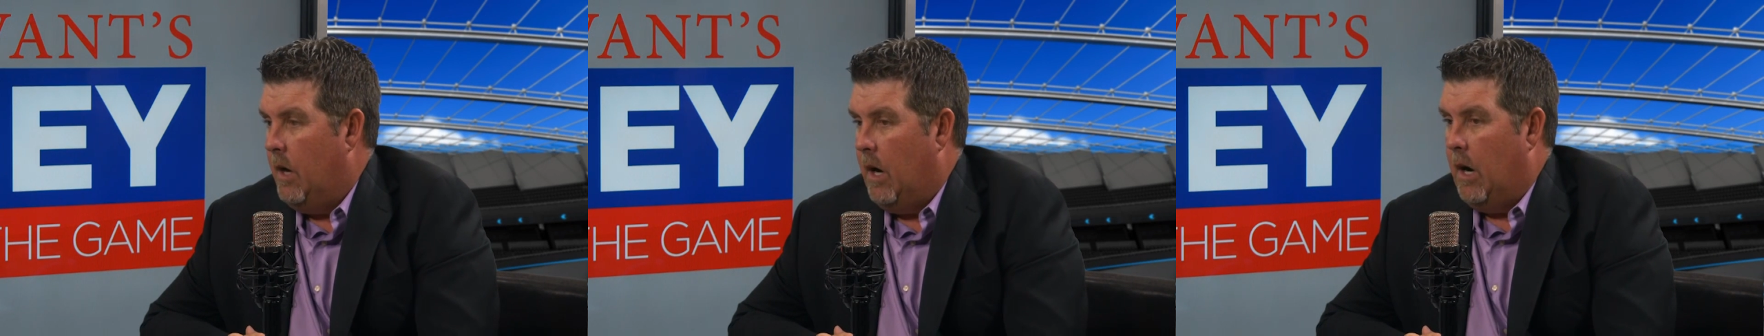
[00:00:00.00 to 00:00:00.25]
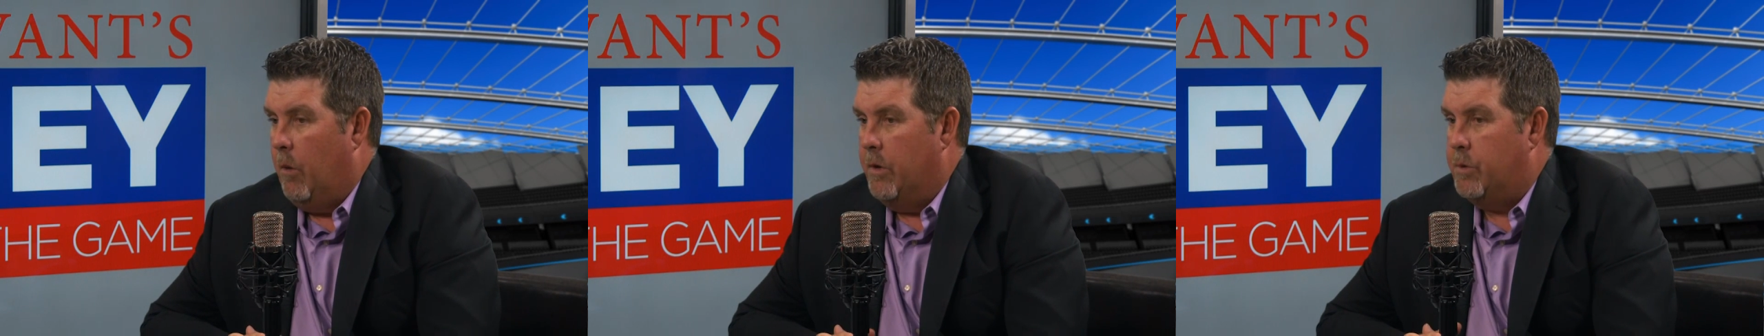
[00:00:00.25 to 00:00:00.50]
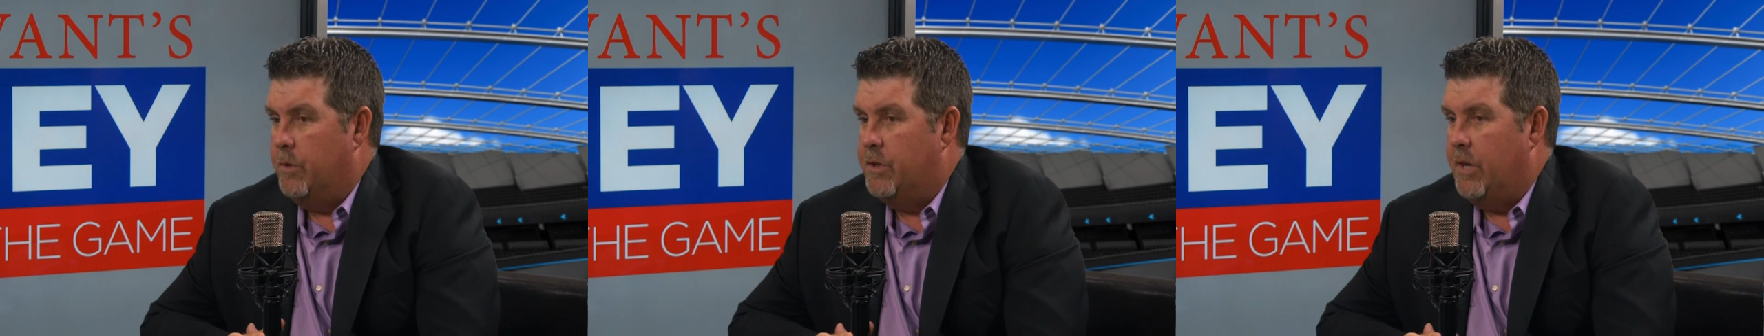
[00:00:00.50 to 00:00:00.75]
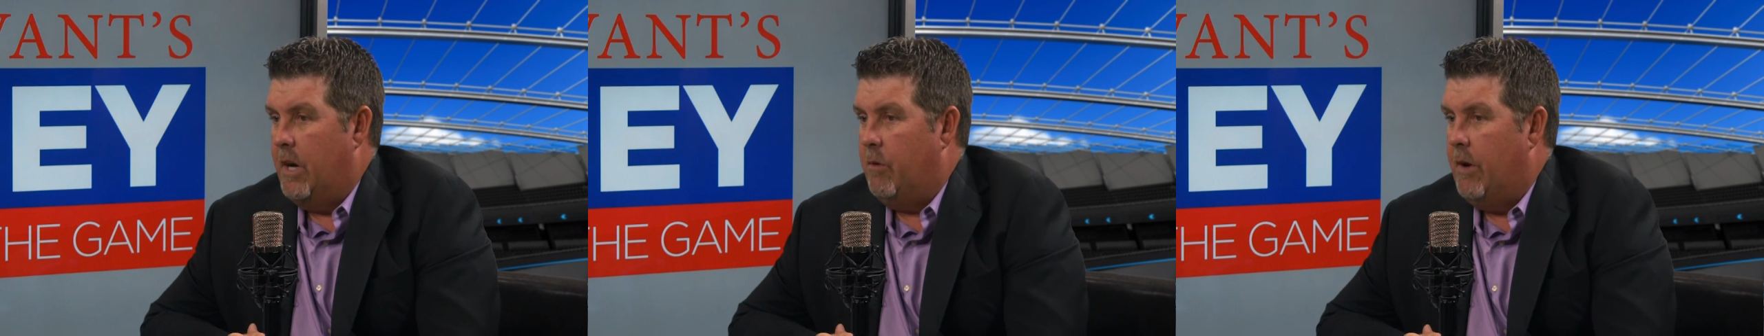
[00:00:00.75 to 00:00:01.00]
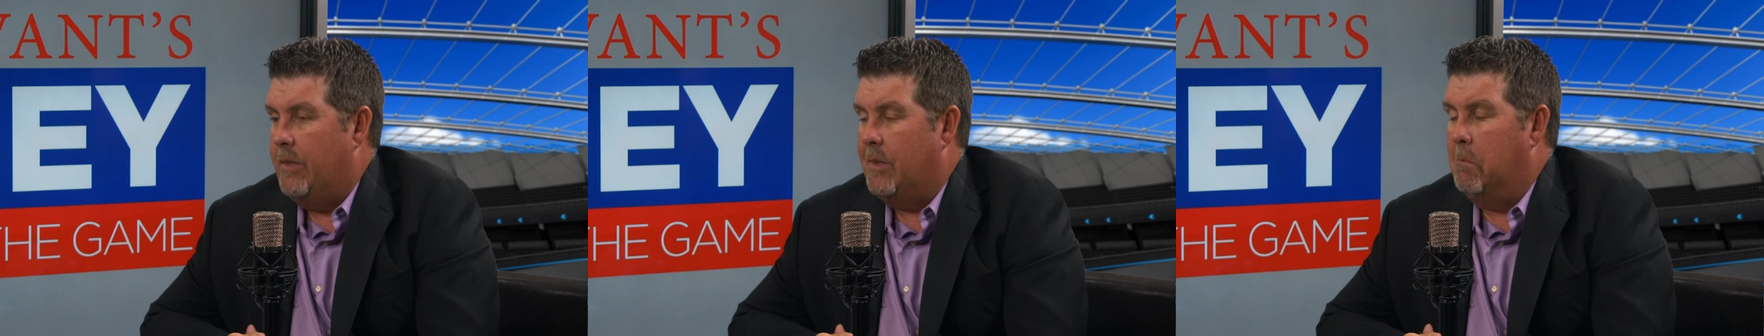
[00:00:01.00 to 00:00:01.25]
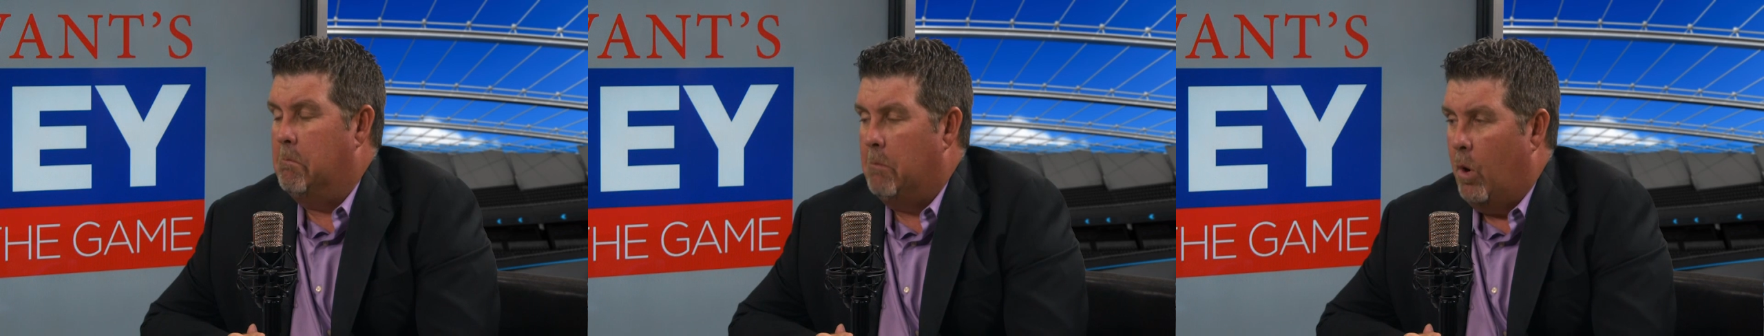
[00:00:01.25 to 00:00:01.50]
uh, which would generate
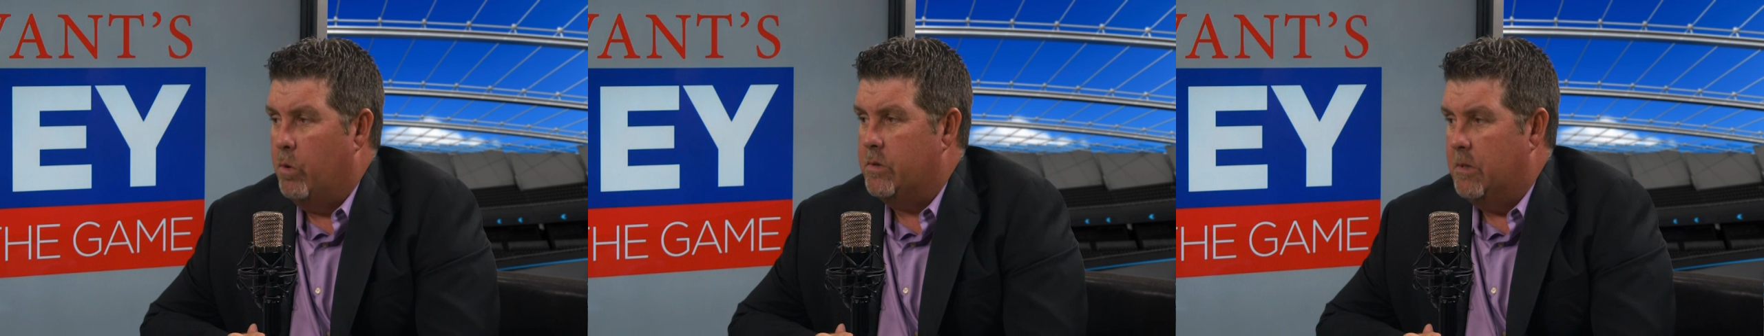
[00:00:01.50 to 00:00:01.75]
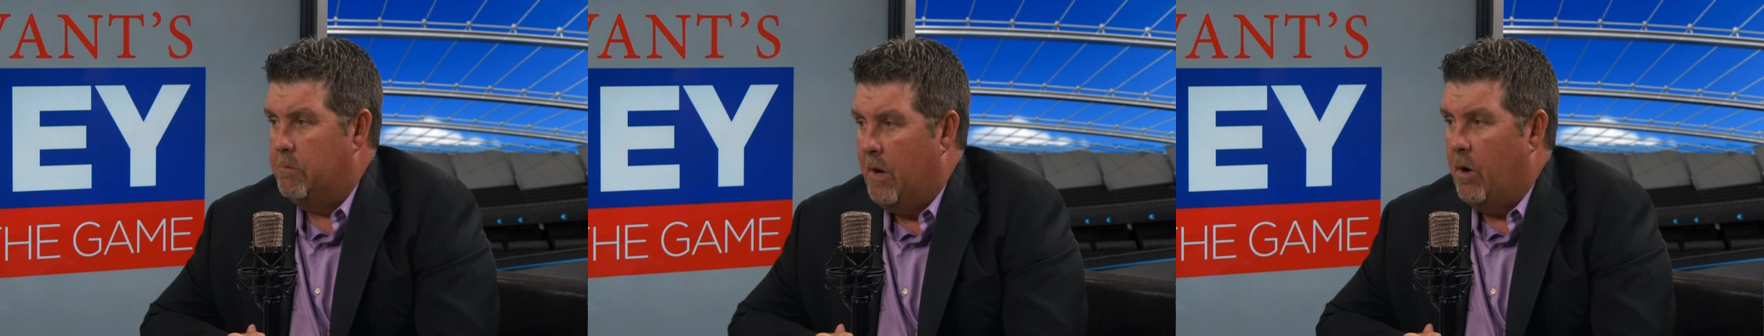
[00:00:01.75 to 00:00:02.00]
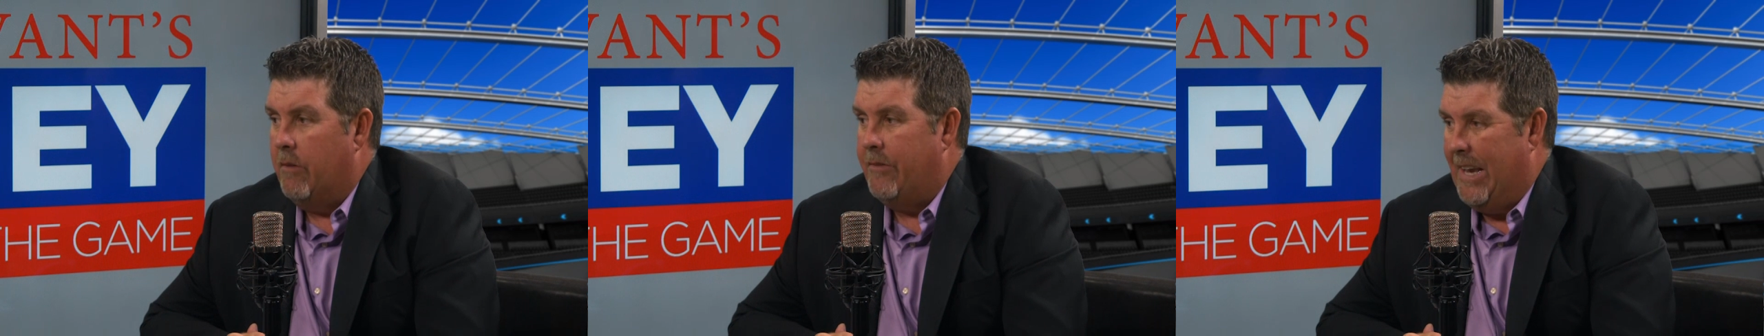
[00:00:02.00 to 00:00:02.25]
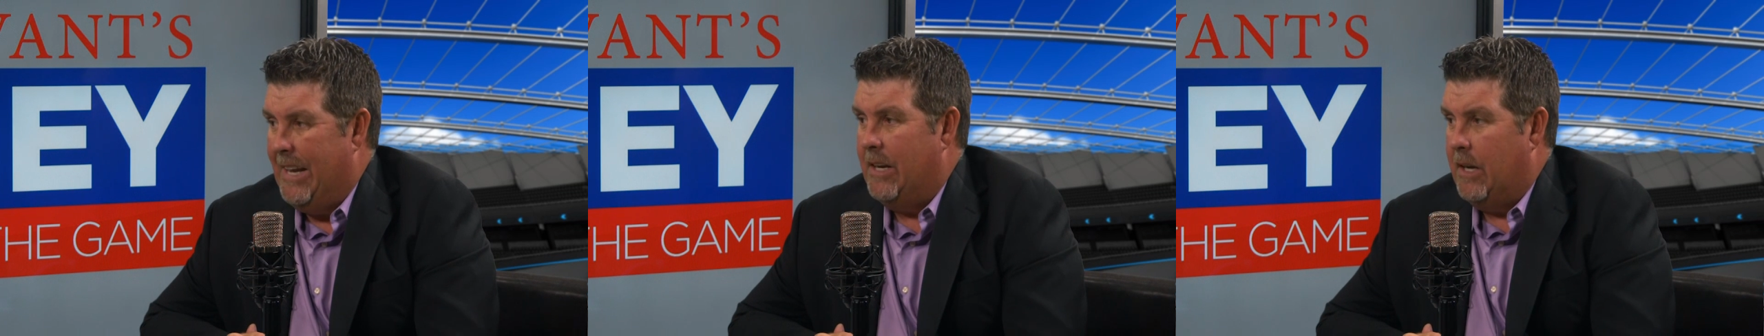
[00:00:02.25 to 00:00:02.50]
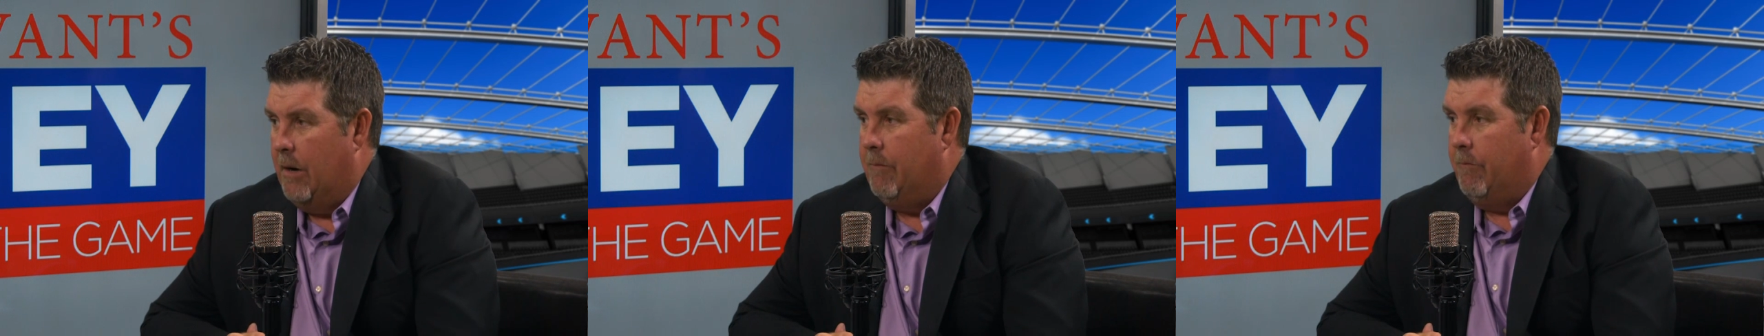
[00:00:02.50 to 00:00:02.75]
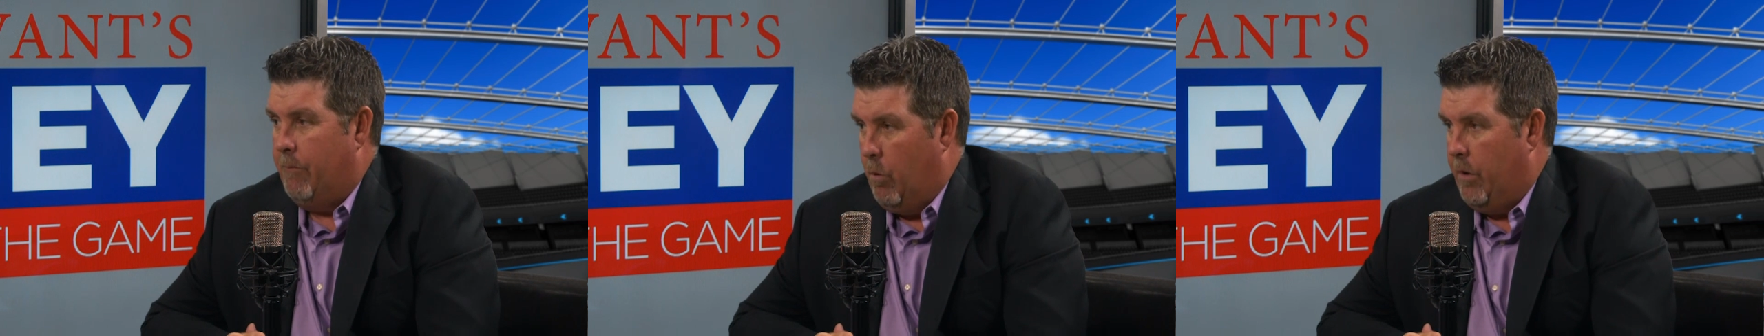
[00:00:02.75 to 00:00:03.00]
the most amount of
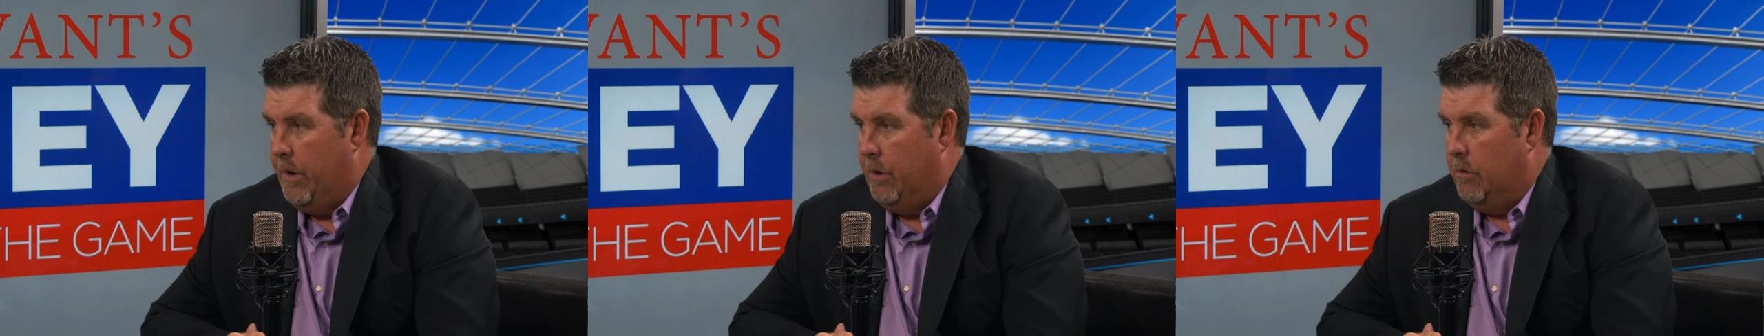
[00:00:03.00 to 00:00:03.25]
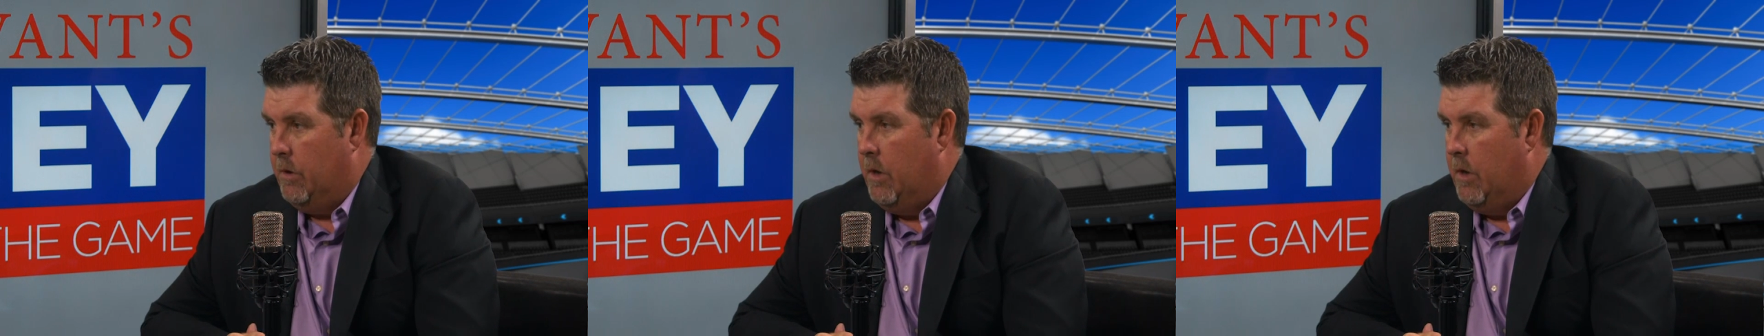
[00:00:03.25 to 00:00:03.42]
income for you.